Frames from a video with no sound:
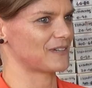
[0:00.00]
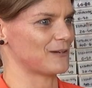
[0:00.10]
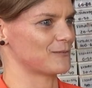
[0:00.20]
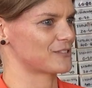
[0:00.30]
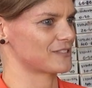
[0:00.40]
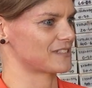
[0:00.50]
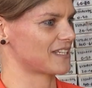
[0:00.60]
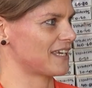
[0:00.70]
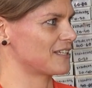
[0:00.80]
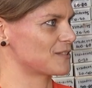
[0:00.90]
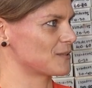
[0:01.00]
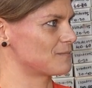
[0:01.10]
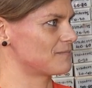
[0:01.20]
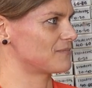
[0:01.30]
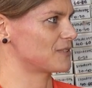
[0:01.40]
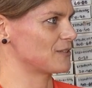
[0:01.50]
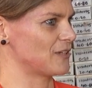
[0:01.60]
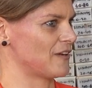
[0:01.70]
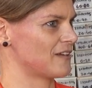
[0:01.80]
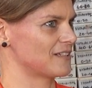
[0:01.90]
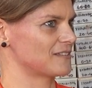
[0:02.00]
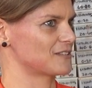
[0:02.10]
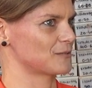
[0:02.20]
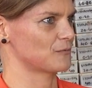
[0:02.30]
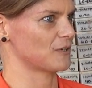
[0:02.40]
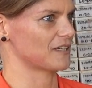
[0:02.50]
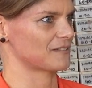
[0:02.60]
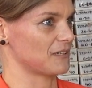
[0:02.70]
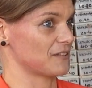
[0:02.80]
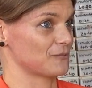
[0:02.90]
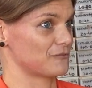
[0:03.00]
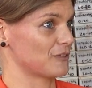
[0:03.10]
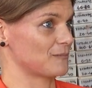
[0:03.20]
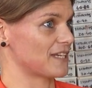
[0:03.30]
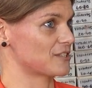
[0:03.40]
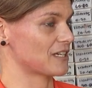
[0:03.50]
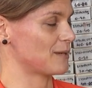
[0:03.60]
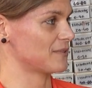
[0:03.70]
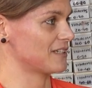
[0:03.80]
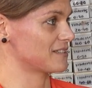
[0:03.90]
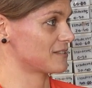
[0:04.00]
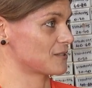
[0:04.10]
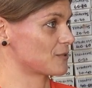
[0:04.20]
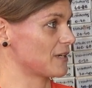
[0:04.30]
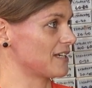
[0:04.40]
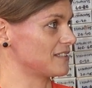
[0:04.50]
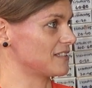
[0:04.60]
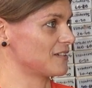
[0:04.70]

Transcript: I was just keen to learn and to work. I thought for a major company, it's just great, you